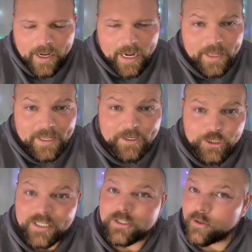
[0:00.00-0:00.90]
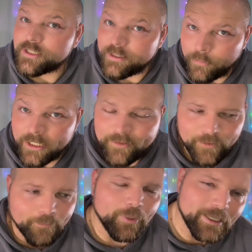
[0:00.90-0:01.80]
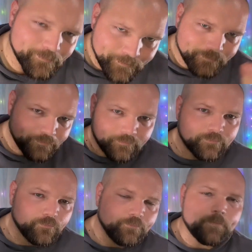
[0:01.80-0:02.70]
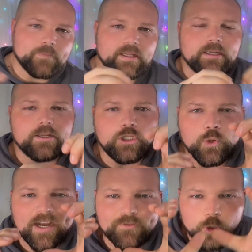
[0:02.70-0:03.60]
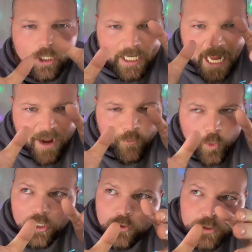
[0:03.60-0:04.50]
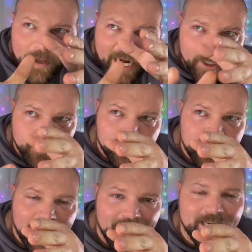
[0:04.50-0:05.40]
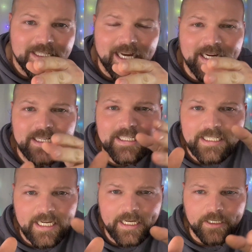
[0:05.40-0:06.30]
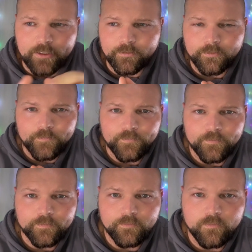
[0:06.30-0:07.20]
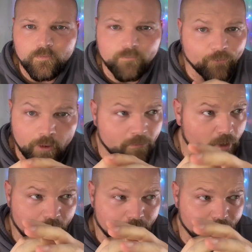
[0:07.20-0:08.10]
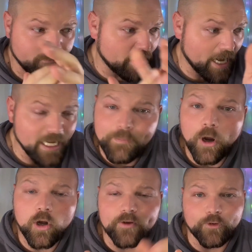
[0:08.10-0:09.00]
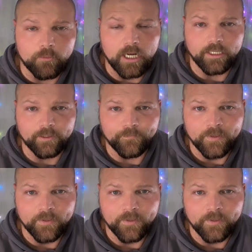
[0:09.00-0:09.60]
And then she starts to believe him. But you have to look at every one of those panels as a scene from any part of your manga.